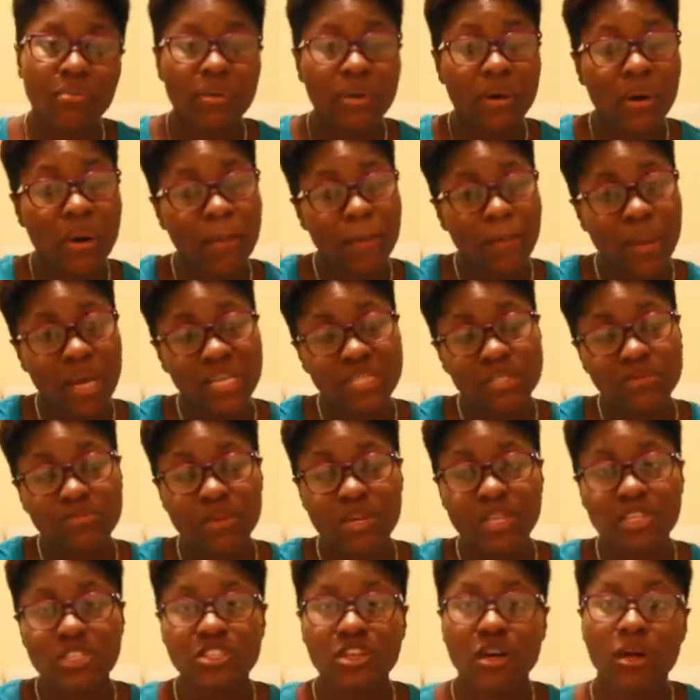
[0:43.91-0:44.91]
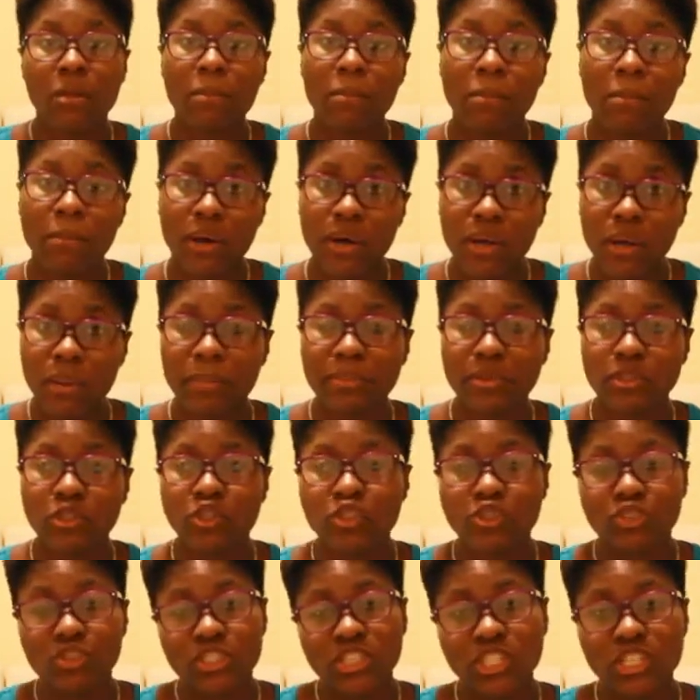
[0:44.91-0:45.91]
Big up my special mother,
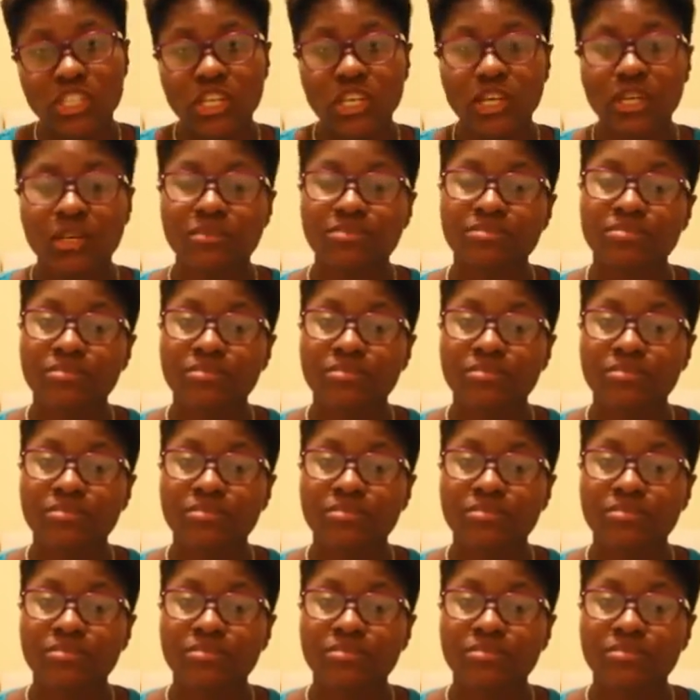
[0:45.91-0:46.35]
Patricia,